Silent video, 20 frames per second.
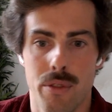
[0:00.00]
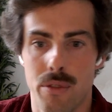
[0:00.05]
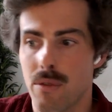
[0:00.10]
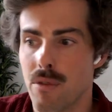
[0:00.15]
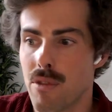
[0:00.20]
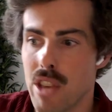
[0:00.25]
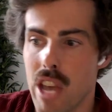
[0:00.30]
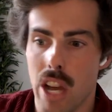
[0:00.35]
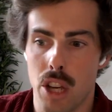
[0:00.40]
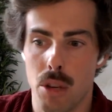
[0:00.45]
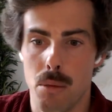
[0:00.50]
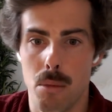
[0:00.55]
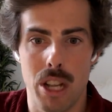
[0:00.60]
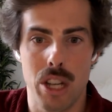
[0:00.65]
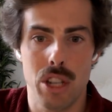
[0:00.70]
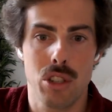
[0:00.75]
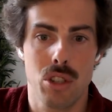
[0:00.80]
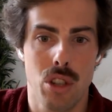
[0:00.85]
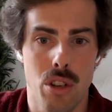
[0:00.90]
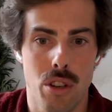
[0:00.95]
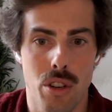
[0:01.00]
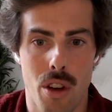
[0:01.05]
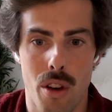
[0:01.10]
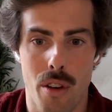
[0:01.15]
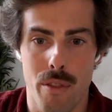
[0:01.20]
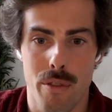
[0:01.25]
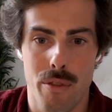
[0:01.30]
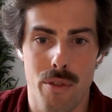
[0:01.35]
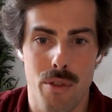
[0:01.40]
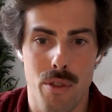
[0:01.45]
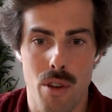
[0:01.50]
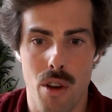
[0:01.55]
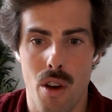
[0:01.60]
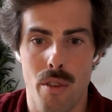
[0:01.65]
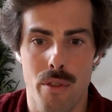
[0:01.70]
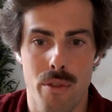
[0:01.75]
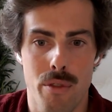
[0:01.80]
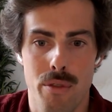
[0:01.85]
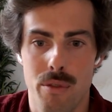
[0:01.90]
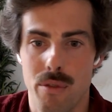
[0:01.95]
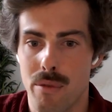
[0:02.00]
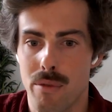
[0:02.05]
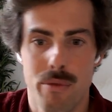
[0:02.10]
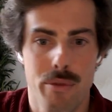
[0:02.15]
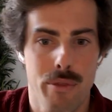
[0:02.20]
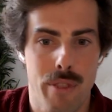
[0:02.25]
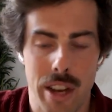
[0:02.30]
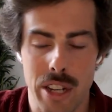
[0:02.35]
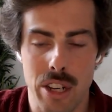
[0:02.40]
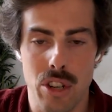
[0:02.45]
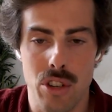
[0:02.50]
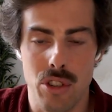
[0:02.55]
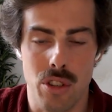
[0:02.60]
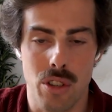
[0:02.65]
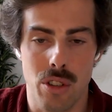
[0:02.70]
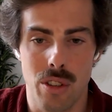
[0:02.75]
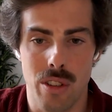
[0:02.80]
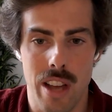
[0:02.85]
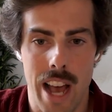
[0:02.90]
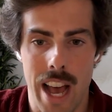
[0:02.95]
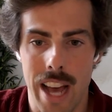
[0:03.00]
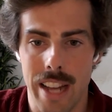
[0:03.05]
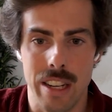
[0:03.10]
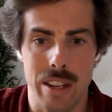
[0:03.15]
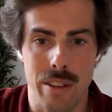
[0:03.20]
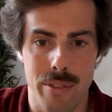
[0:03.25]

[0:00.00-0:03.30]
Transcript: the accumulation of financial added